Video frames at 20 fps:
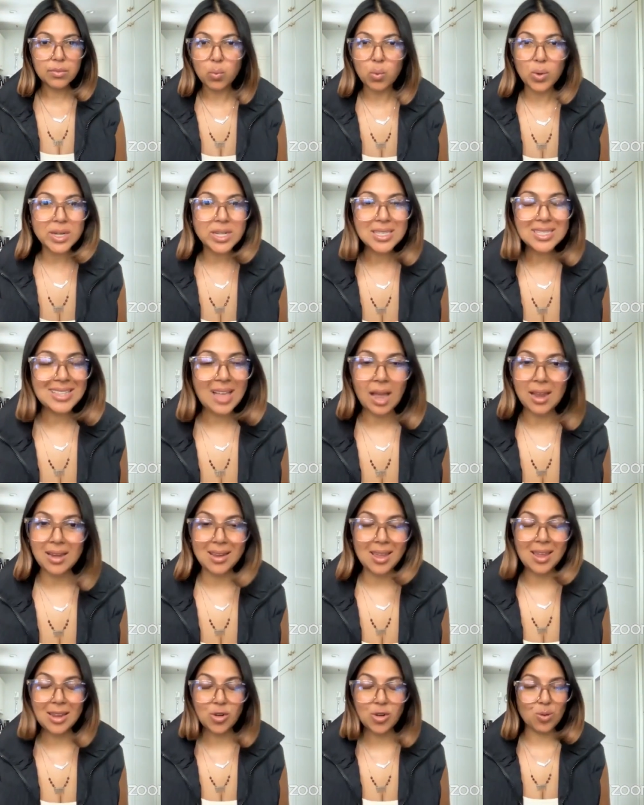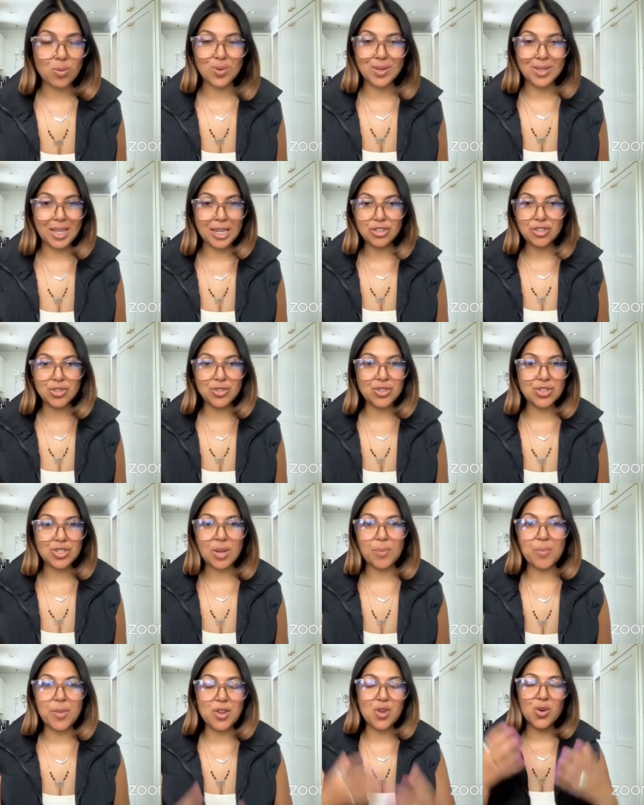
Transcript: What is that in your relationship,